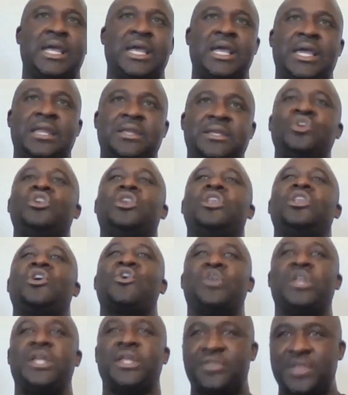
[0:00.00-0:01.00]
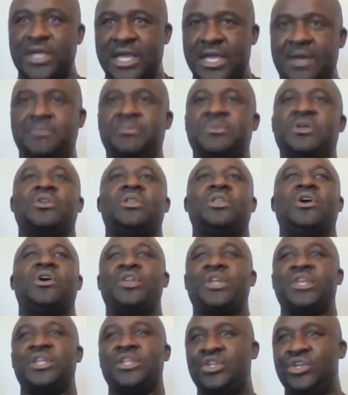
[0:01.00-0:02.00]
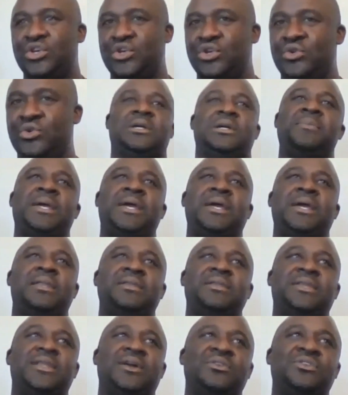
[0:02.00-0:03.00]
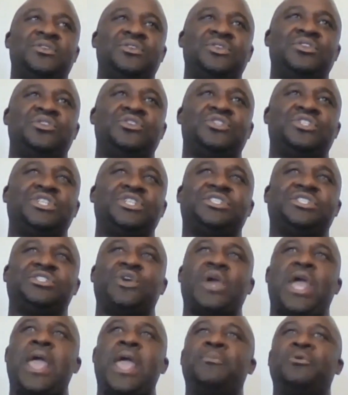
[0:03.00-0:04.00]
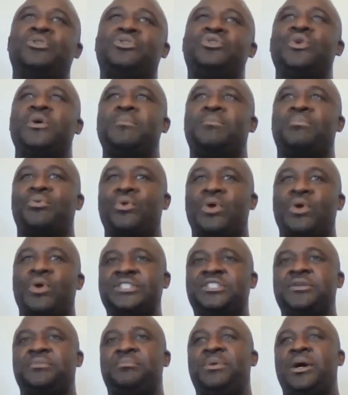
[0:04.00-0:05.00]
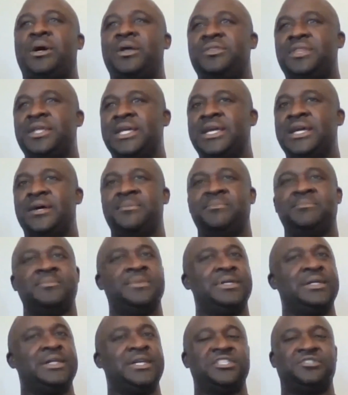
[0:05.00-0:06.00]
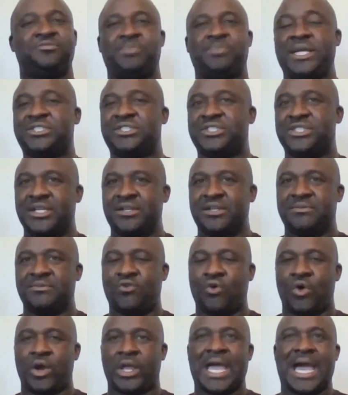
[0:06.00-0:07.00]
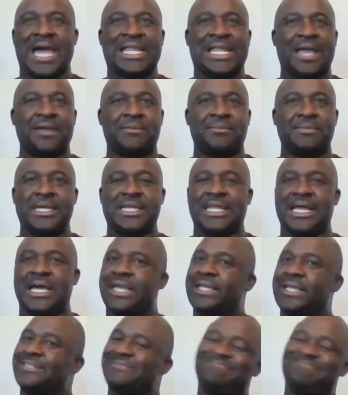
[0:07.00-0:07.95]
and you're learning them, they're learning you, and you're able to impress upon them, especially for a guy like me. Like,